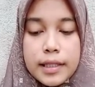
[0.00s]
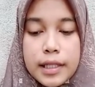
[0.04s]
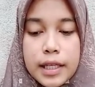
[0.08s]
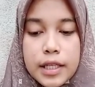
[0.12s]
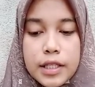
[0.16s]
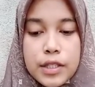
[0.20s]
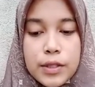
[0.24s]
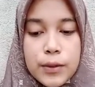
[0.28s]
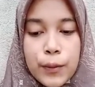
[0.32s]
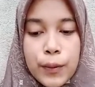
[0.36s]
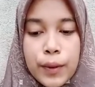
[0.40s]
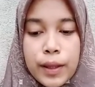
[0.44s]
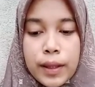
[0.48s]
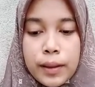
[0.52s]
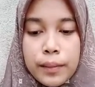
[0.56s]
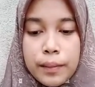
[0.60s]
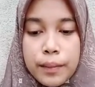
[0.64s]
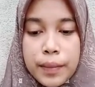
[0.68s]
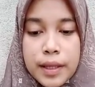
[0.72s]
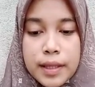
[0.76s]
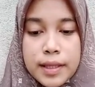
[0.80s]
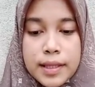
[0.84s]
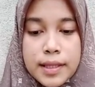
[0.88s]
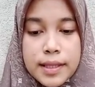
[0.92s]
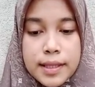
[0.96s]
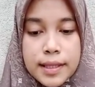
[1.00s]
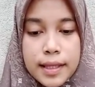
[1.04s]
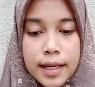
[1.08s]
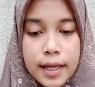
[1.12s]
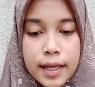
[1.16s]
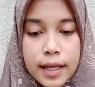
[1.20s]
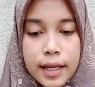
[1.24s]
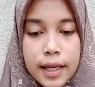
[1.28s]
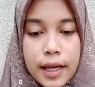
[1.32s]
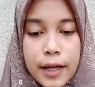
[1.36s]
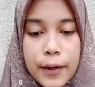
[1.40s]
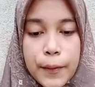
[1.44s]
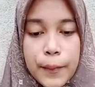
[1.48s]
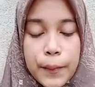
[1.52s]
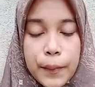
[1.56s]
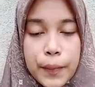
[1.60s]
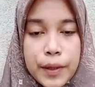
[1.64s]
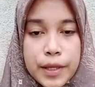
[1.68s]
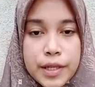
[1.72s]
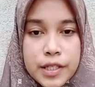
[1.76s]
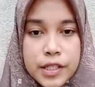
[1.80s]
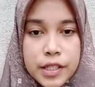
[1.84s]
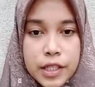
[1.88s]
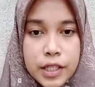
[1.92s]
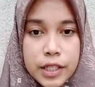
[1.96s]
This will be seen in
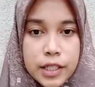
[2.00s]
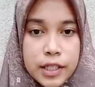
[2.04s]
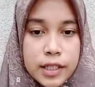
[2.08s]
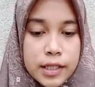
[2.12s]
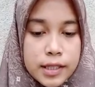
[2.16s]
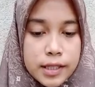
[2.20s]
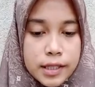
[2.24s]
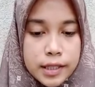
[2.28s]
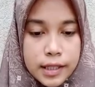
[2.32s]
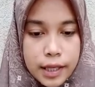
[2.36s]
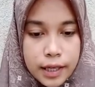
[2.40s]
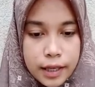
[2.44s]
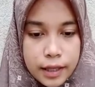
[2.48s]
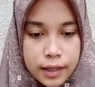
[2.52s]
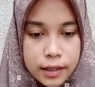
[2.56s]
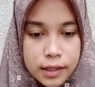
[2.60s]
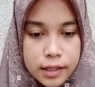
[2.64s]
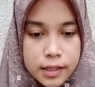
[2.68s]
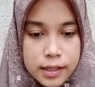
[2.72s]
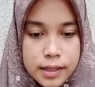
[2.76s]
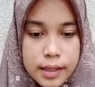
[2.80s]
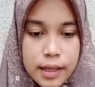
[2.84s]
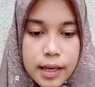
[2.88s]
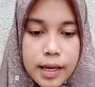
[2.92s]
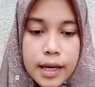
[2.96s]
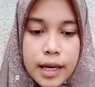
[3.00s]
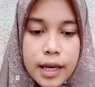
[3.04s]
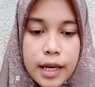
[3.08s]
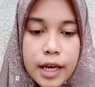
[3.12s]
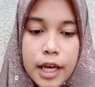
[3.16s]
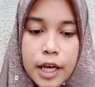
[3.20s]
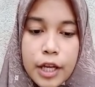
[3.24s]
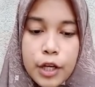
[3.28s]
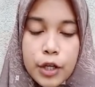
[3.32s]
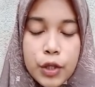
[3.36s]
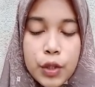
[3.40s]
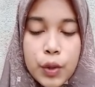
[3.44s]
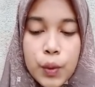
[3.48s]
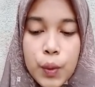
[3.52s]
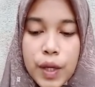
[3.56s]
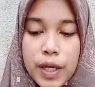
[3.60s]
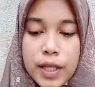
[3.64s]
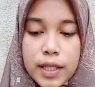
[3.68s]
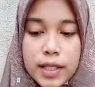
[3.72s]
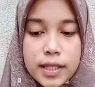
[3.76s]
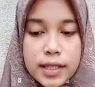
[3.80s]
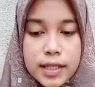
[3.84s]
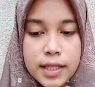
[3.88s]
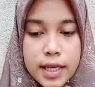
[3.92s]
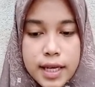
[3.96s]
personal skills in
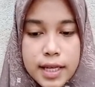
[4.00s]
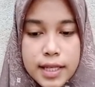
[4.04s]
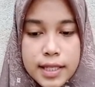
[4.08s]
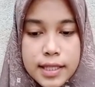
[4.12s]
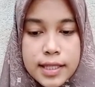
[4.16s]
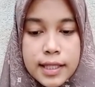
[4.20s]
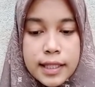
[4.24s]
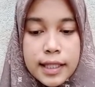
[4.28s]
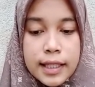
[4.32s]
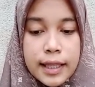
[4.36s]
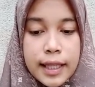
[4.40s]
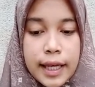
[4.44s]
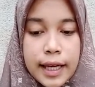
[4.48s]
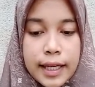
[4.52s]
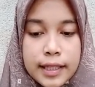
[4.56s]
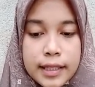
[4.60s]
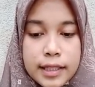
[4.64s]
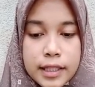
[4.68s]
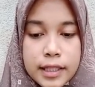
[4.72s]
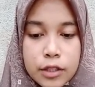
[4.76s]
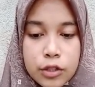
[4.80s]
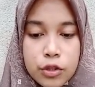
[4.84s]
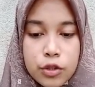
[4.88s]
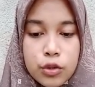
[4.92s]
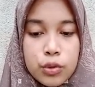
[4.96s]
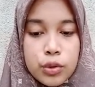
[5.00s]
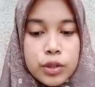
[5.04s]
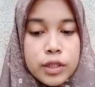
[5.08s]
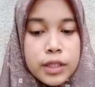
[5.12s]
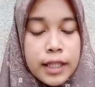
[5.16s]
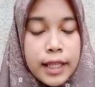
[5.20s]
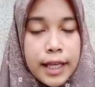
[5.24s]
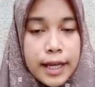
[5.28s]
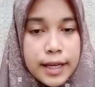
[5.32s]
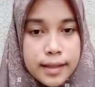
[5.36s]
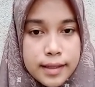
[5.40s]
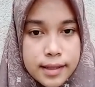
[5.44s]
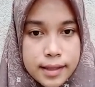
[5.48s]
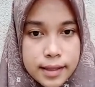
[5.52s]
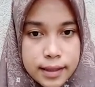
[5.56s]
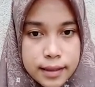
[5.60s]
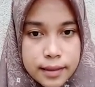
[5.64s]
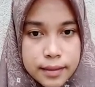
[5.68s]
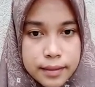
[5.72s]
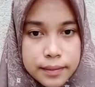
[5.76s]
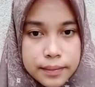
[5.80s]
doing things related to the lesson.